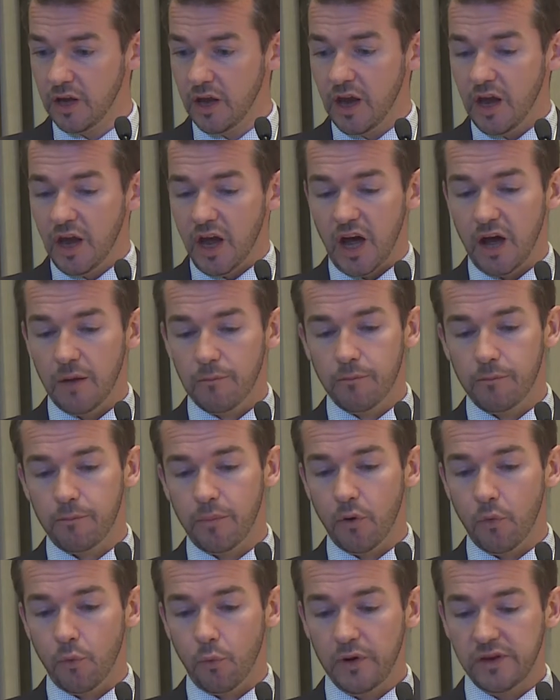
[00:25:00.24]

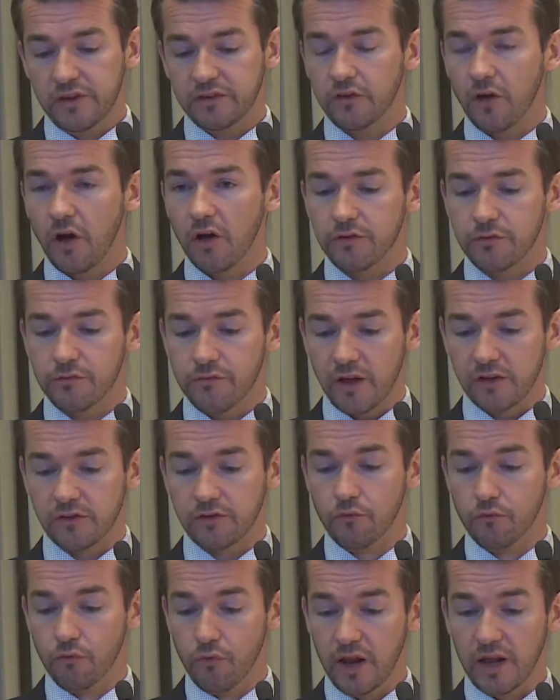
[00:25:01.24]
but we start to find
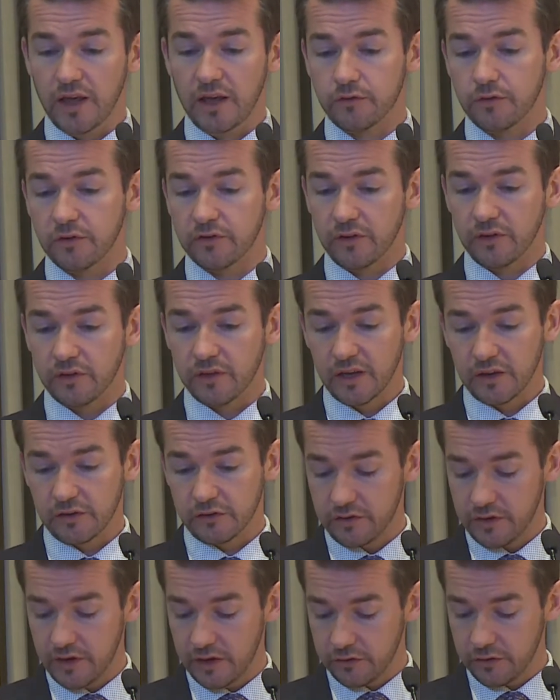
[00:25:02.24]
some really interesting
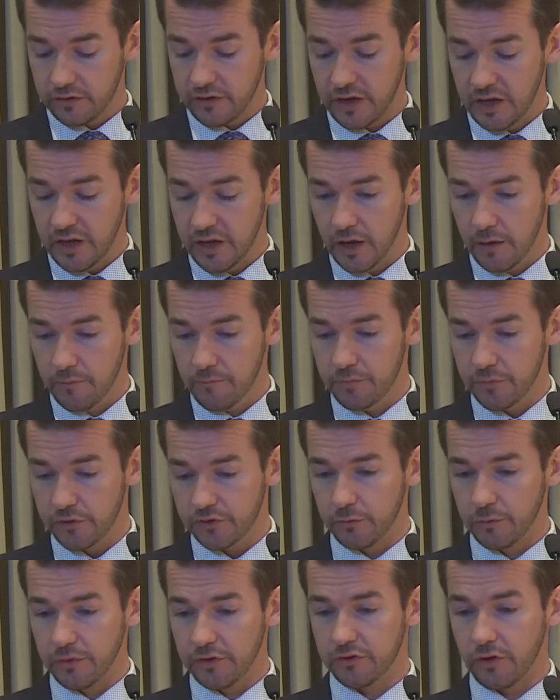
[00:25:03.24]
things. So these are
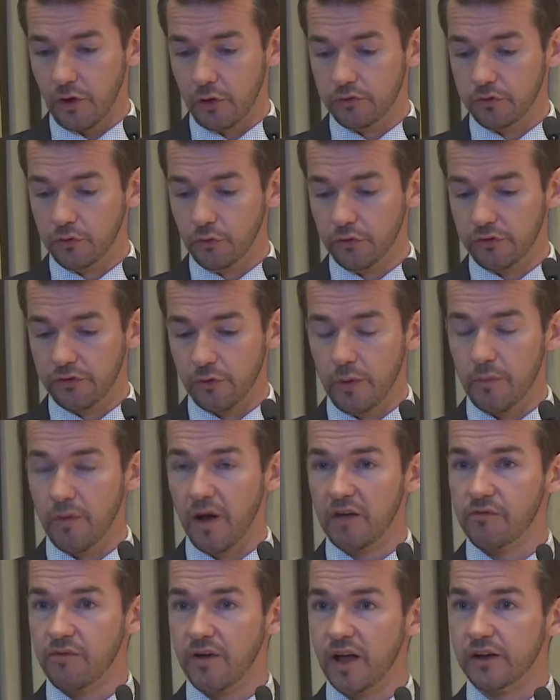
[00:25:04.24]
some of the stone tools that we
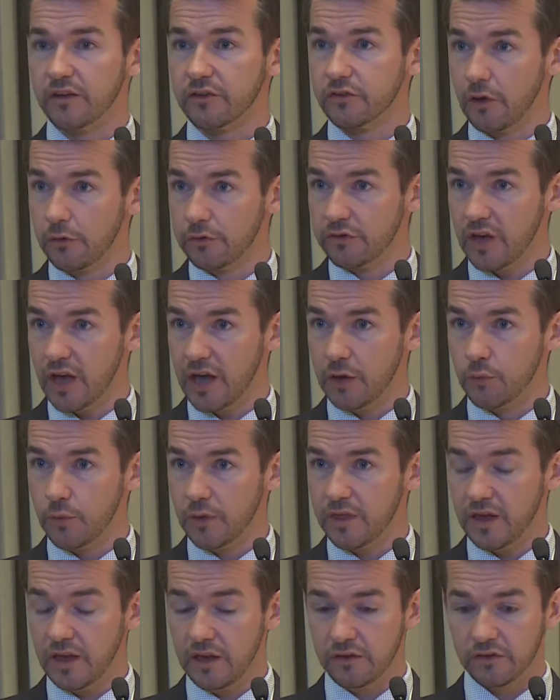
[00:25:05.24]
might find associated
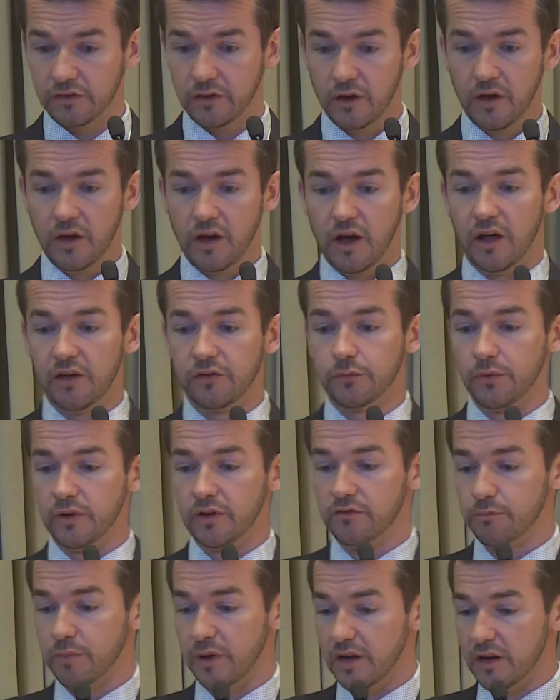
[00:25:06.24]
with these as
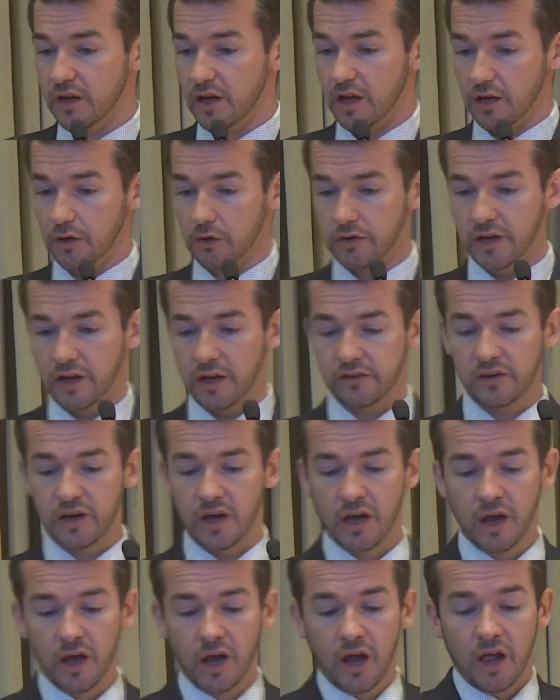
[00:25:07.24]
we've been looking at it.